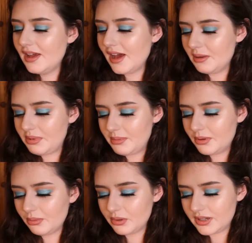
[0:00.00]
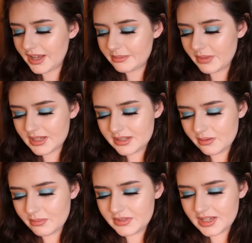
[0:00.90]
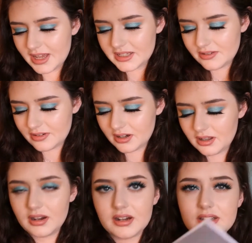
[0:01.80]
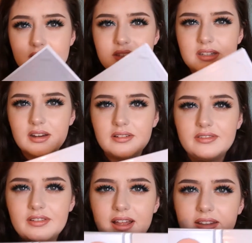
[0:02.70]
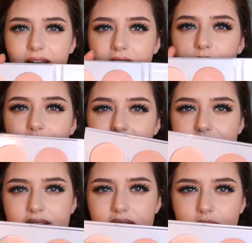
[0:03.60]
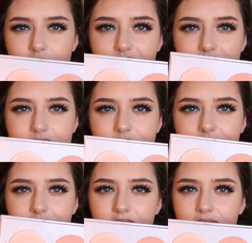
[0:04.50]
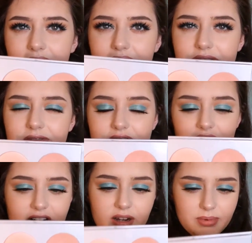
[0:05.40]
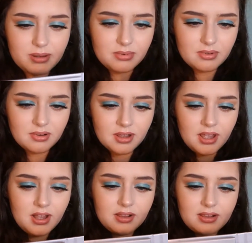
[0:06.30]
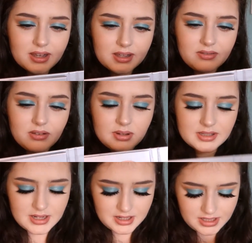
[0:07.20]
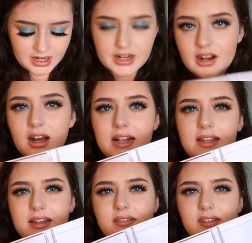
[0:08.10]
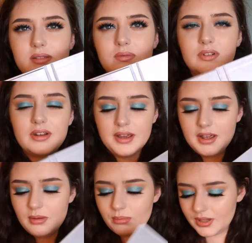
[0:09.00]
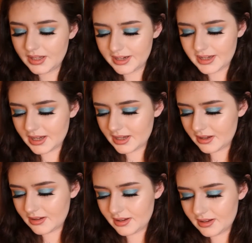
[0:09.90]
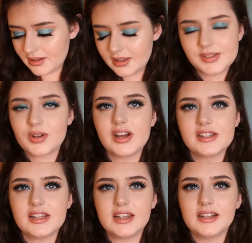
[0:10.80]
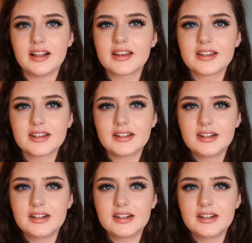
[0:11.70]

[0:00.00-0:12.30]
and people would like mix them to get different colors and stuff, and like mix this one and this one, or like if darker people, like if you wanted a darker highlight, this one. But like it's crazy, like